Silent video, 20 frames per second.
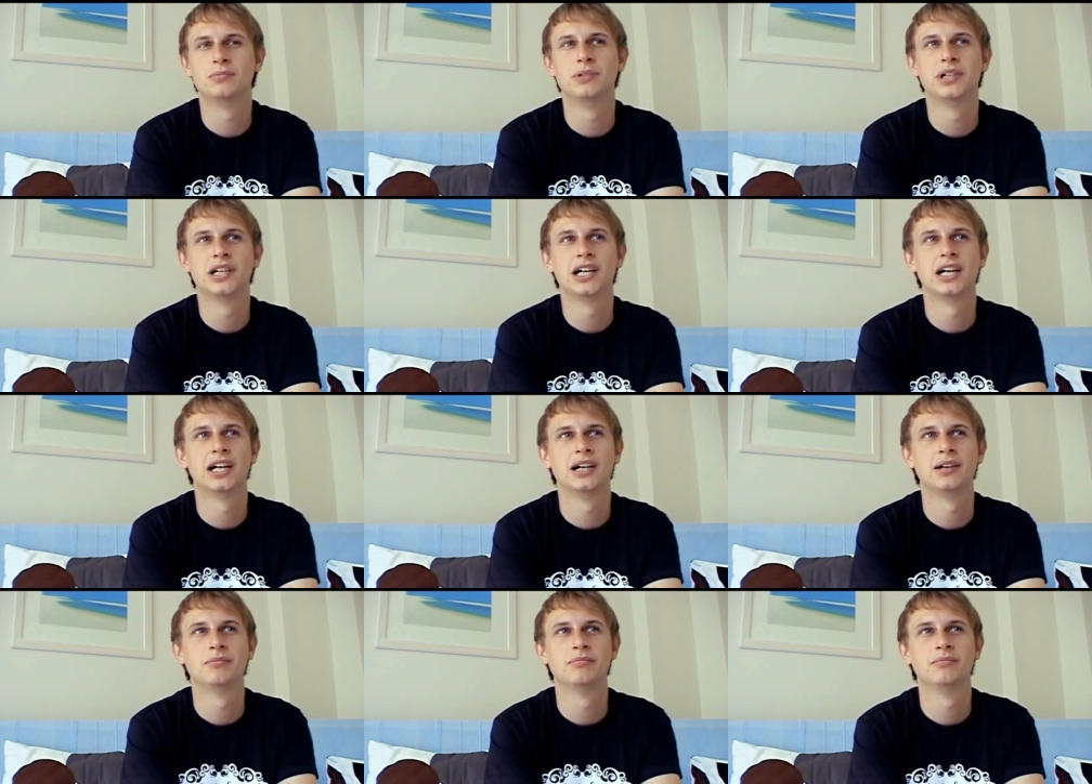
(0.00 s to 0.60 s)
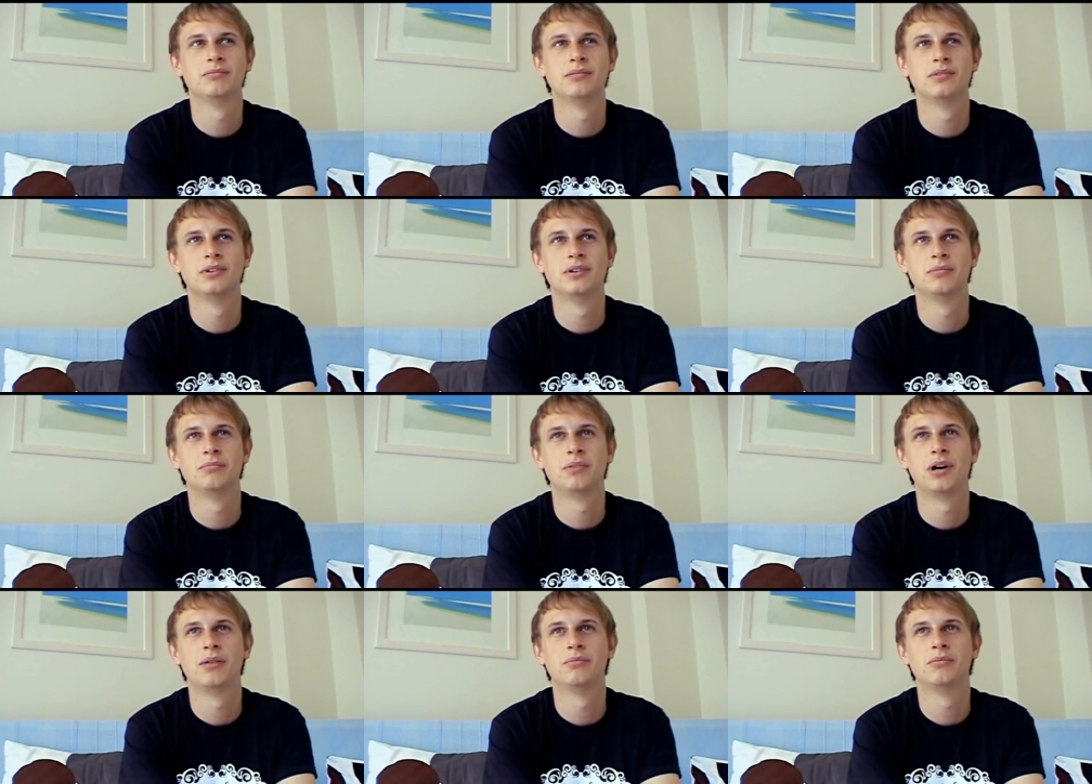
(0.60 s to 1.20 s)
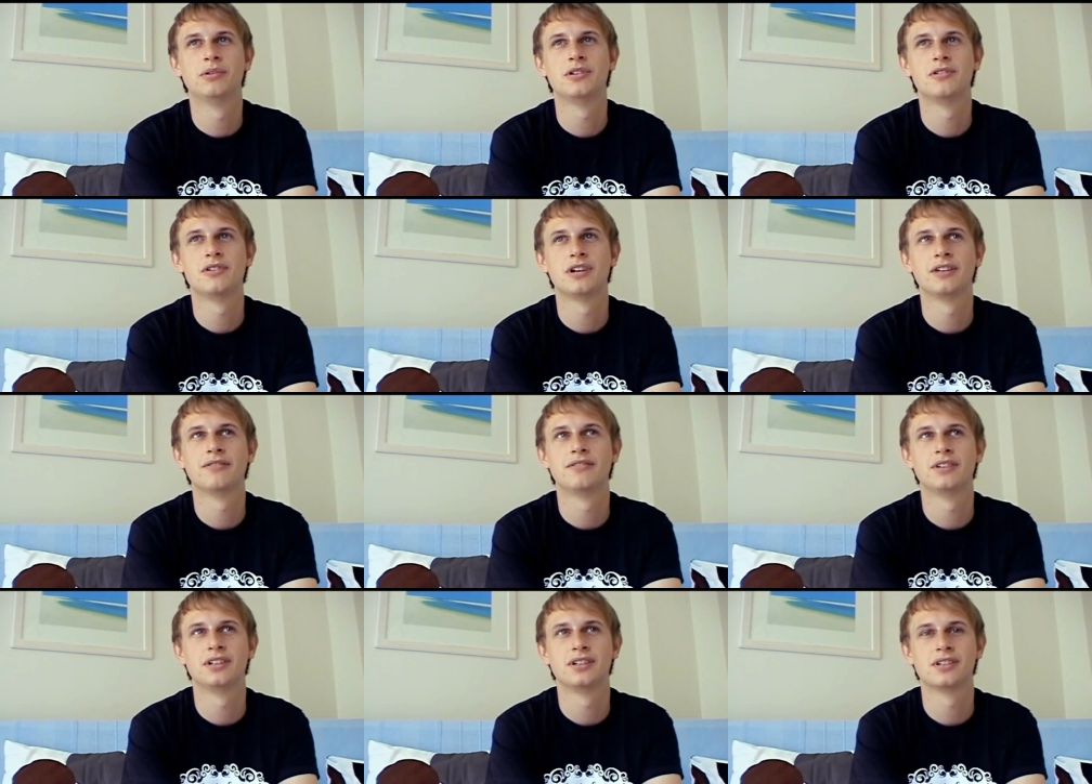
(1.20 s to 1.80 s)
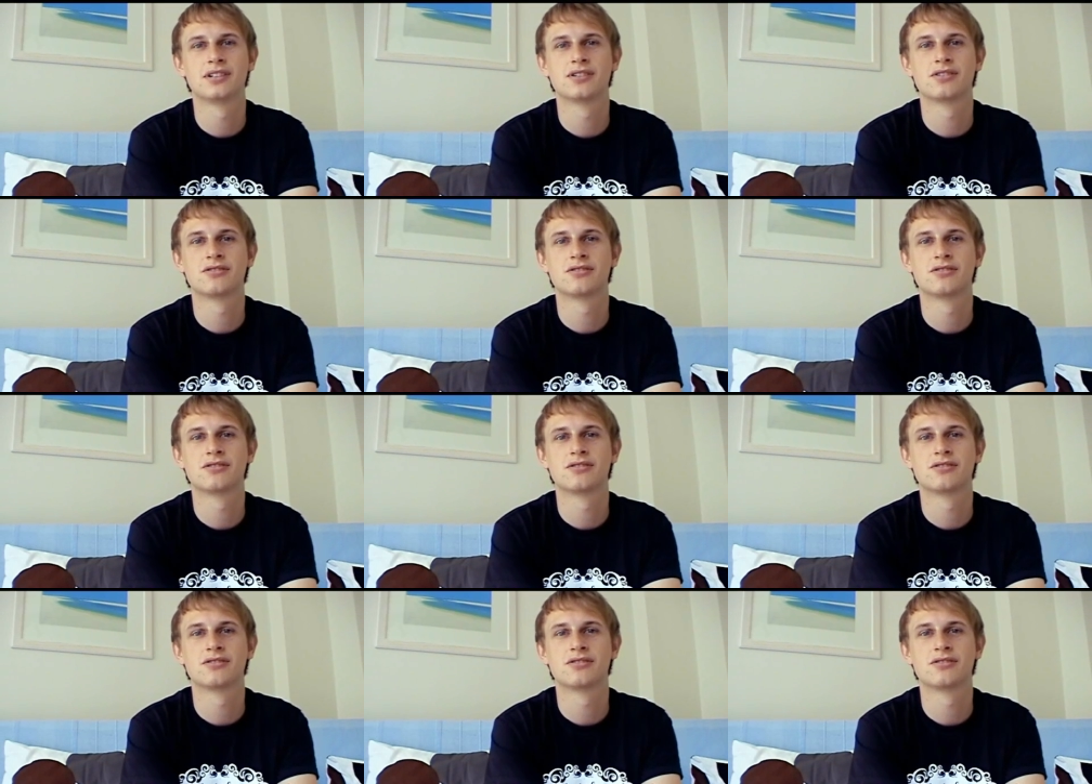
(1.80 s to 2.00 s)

but I'm wondering if it does